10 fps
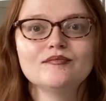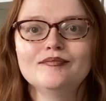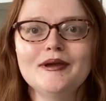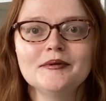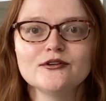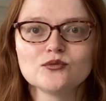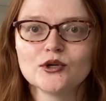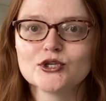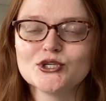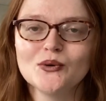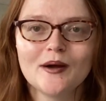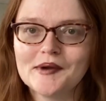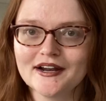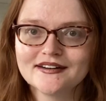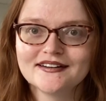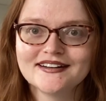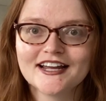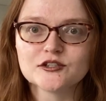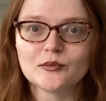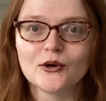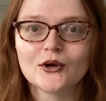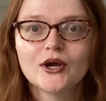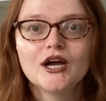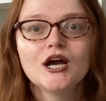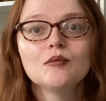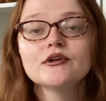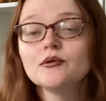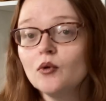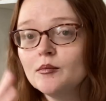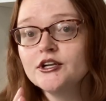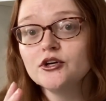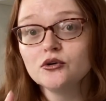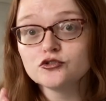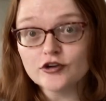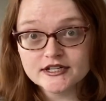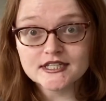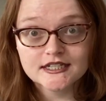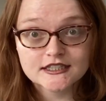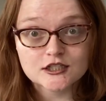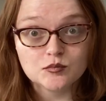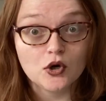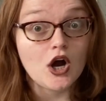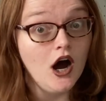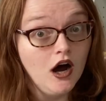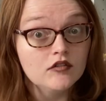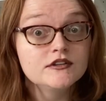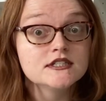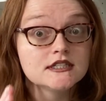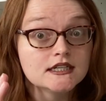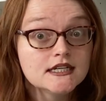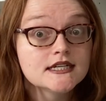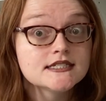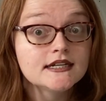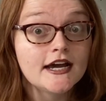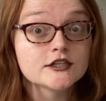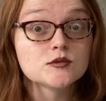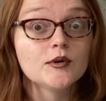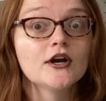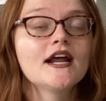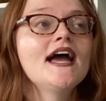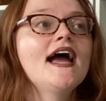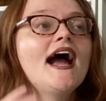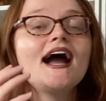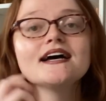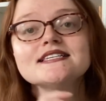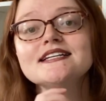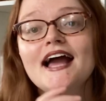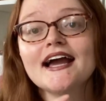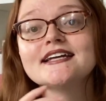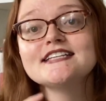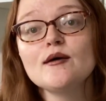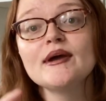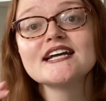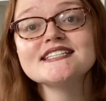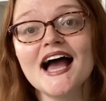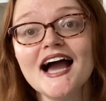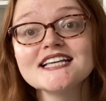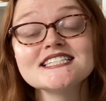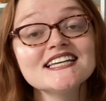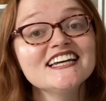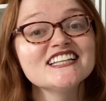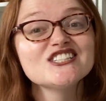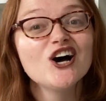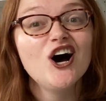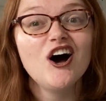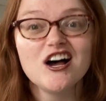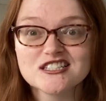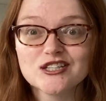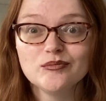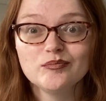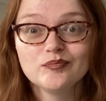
Maybe there's one or two, I'm not an expert. But the woman who translated this book obviously is an expert. As an academic text, it's awesome.